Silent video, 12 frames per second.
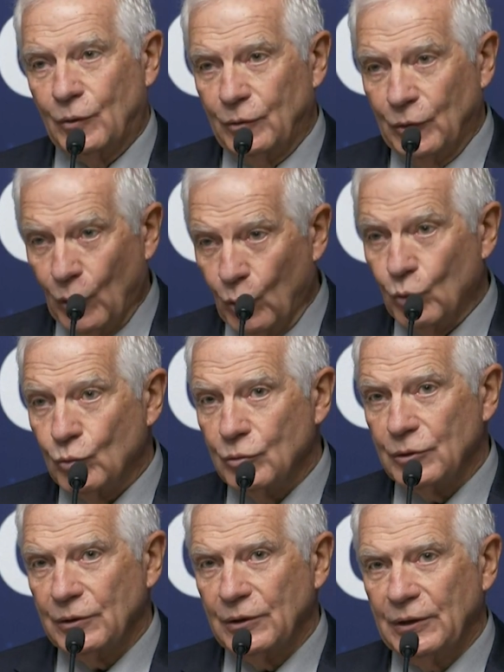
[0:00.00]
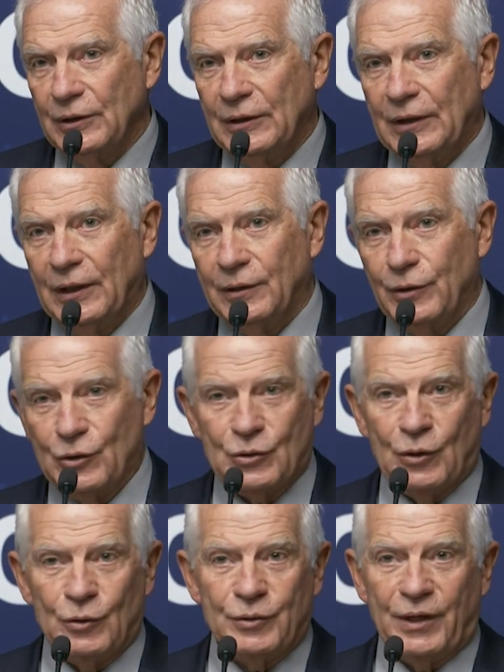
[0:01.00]
know and
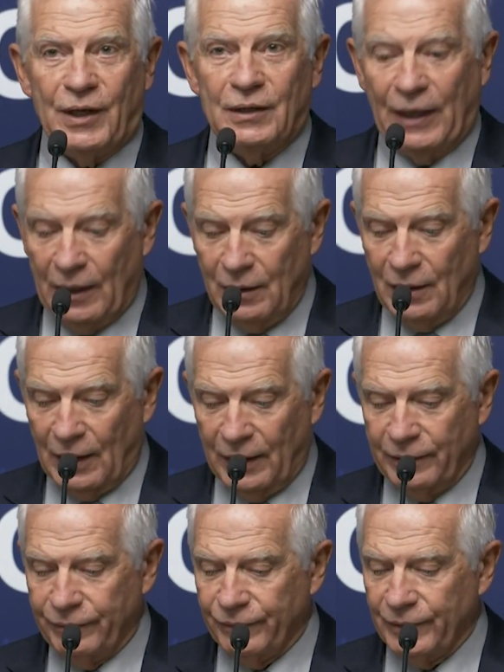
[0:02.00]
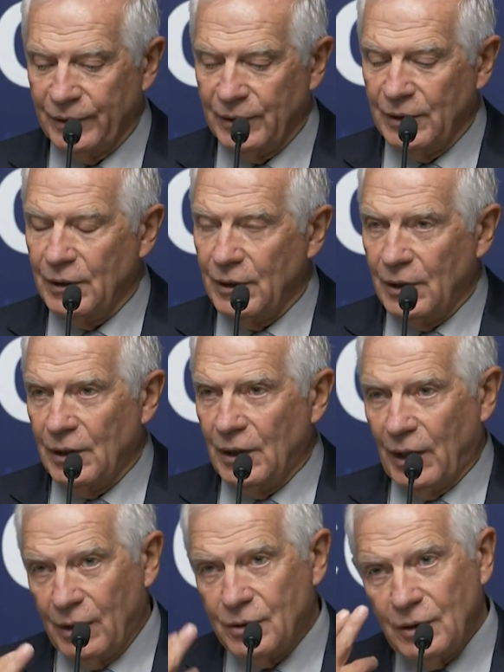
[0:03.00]
discuss their daily life
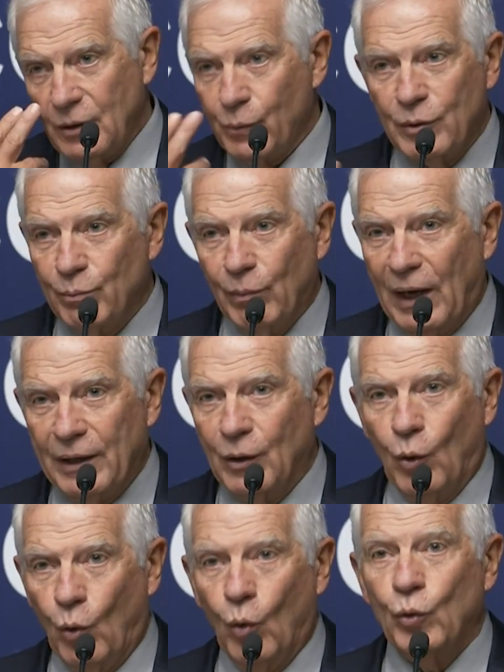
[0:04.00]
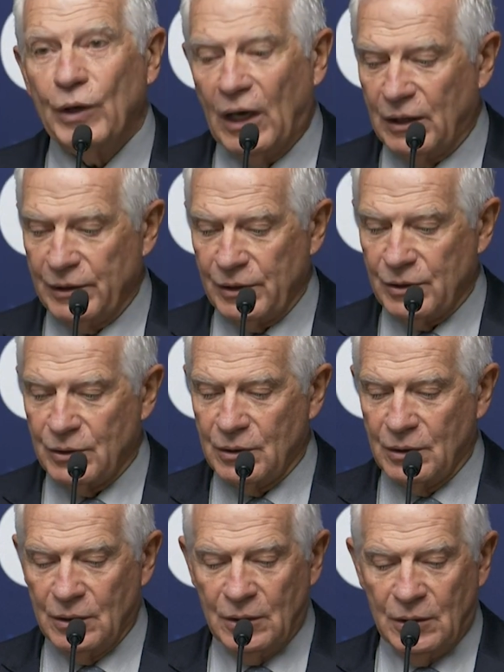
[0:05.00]
and see with my own eyes
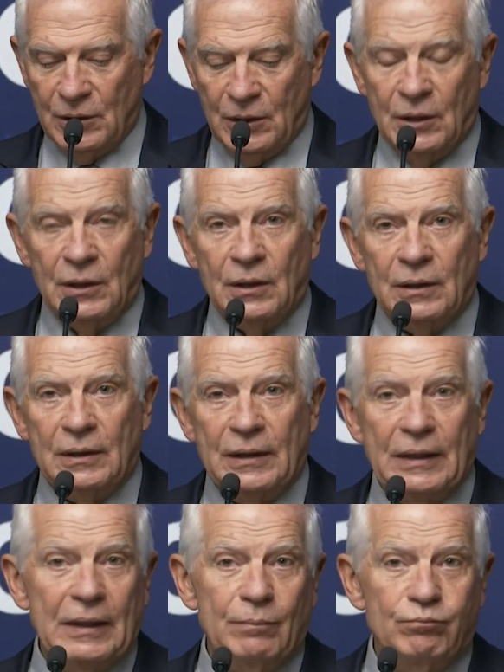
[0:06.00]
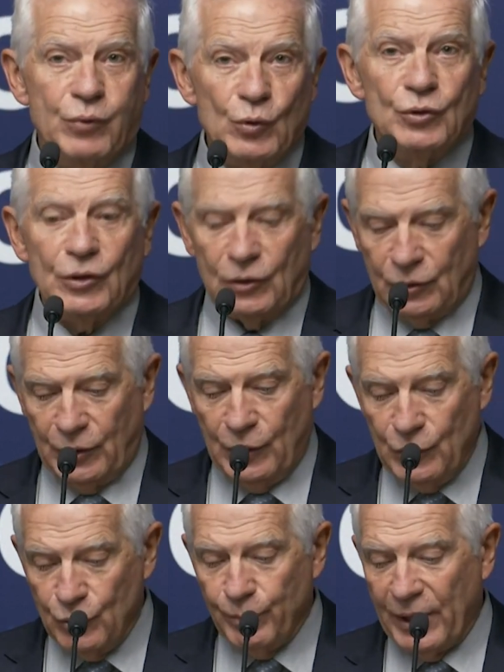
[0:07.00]
the brutal,
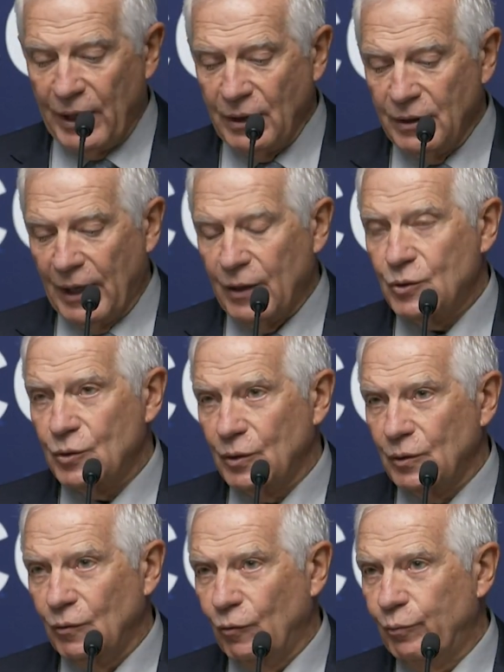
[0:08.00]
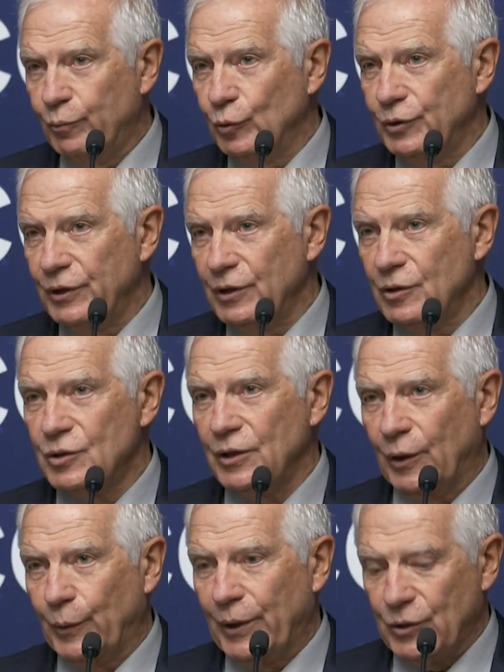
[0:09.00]
inhumane nature of Putin's
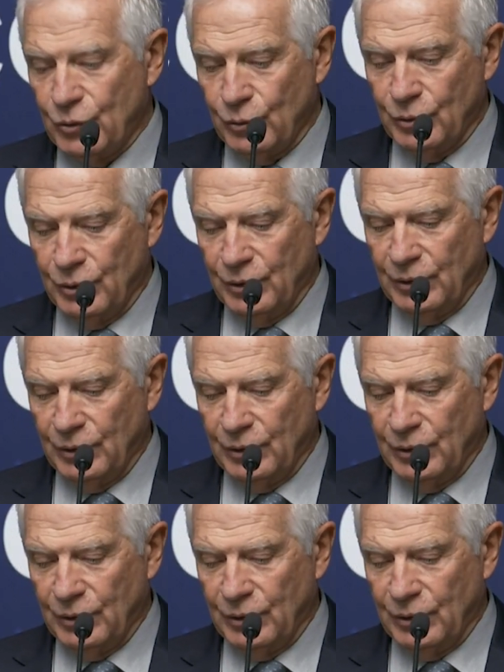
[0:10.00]
aggression